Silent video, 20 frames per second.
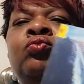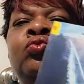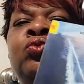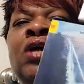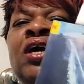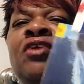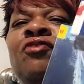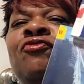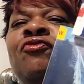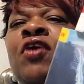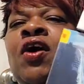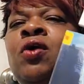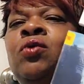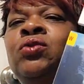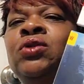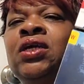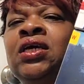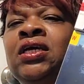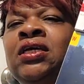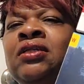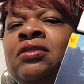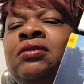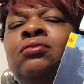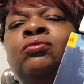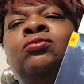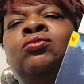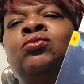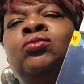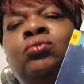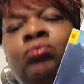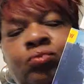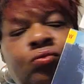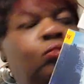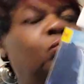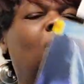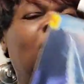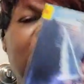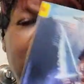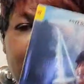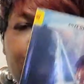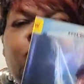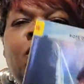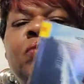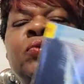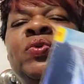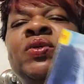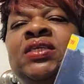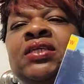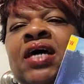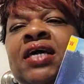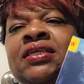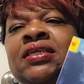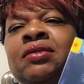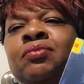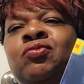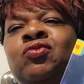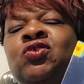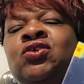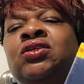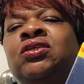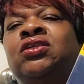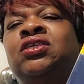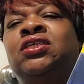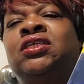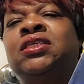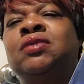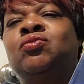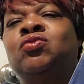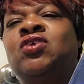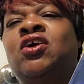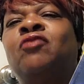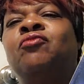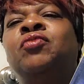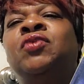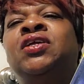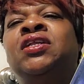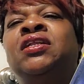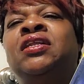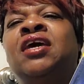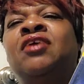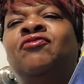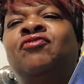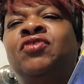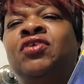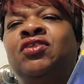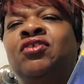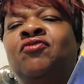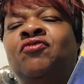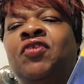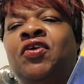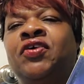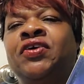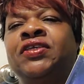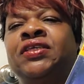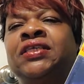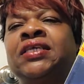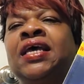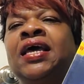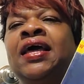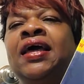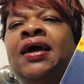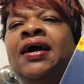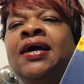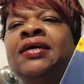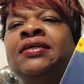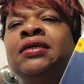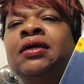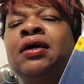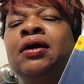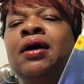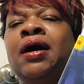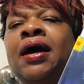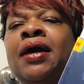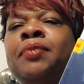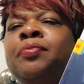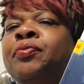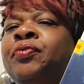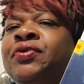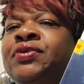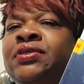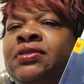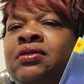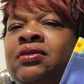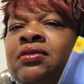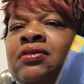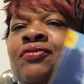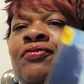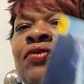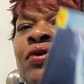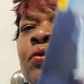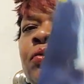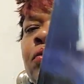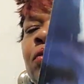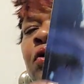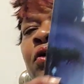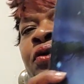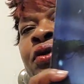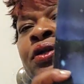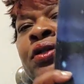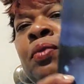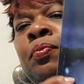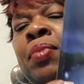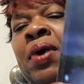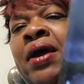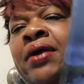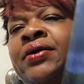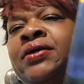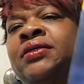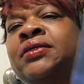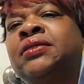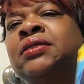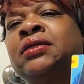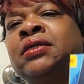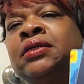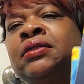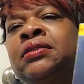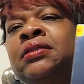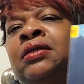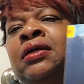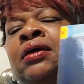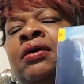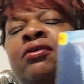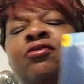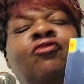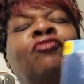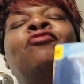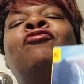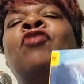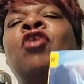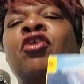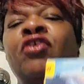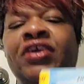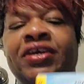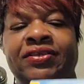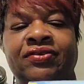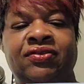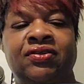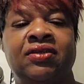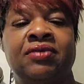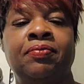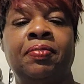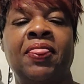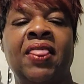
they found in, well, when we started the book, she seemed to have been left in the forest, and a high priestess found her in the forest.